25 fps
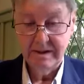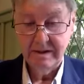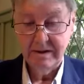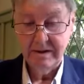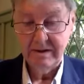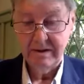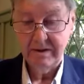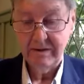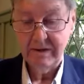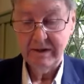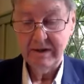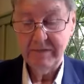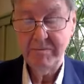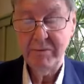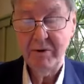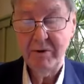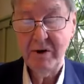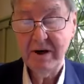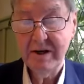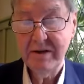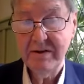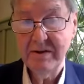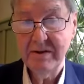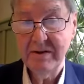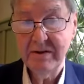the great
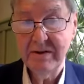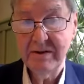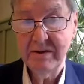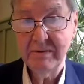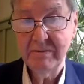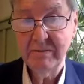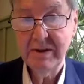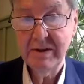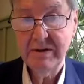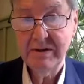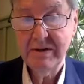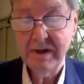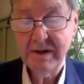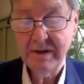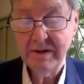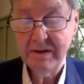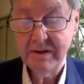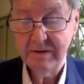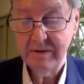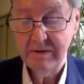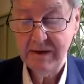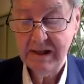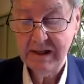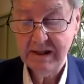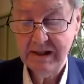presence that we sense
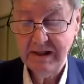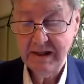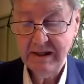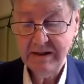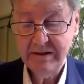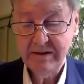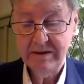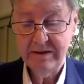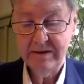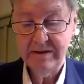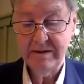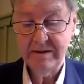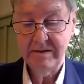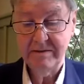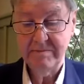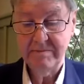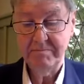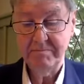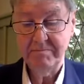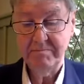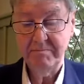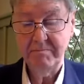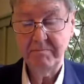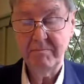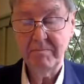around us?
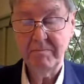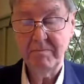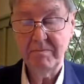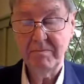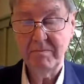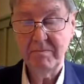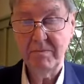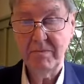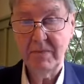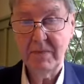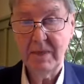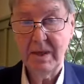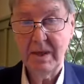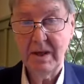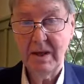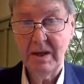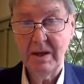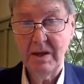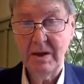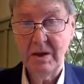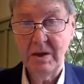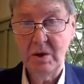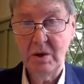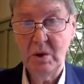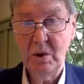
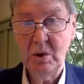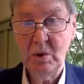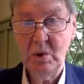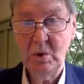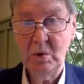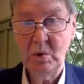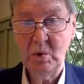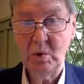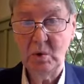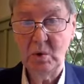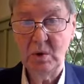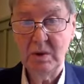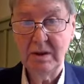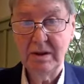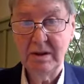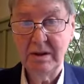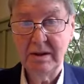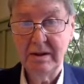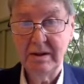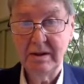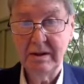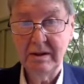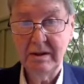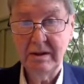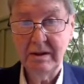Who
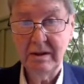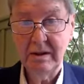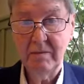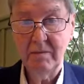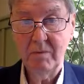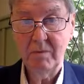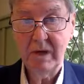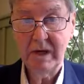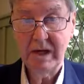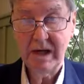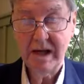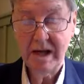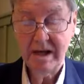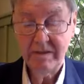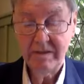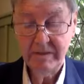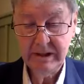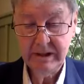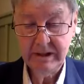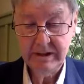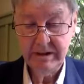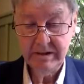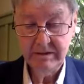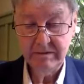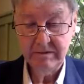and what are
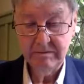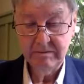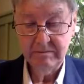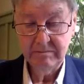we?